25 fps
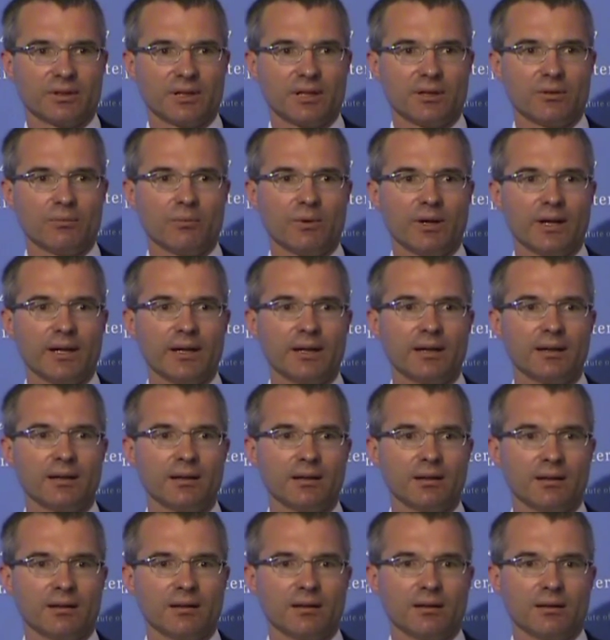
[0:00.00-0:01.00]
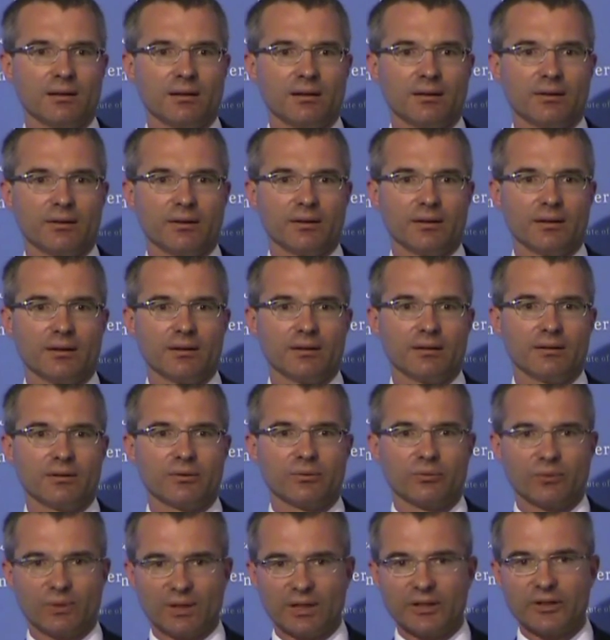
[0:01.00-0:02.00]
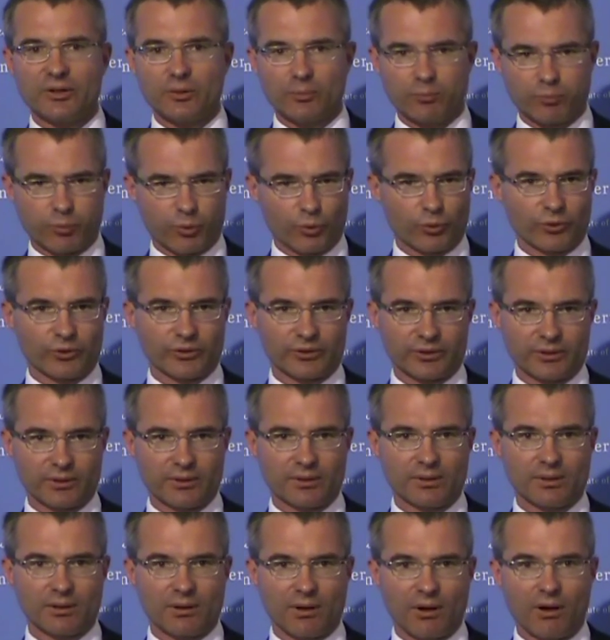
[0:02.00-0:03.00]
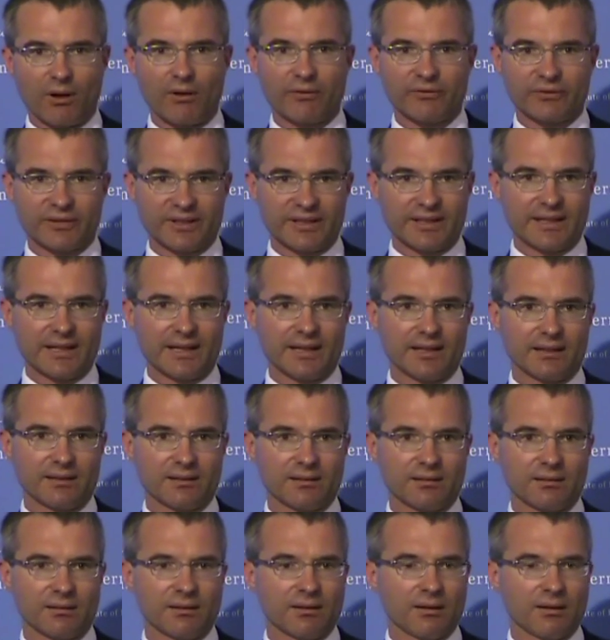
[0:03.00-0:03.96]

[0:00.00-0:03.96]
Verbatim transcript: In a way, the, the really the burden of the debt.